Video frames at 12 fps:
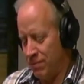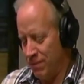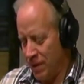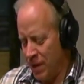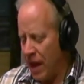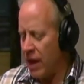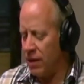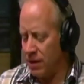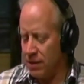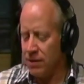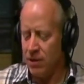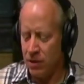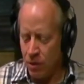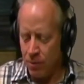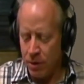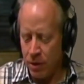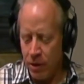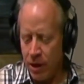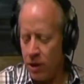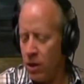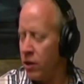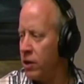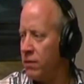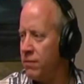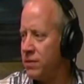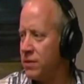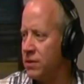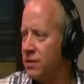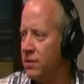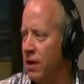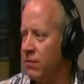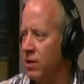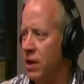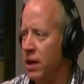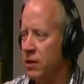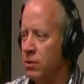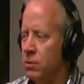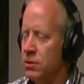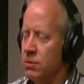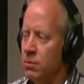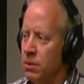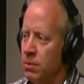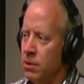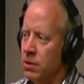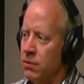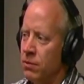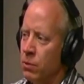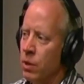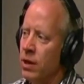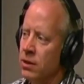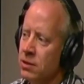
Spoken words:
been around long enough to have connected with some people in different ways.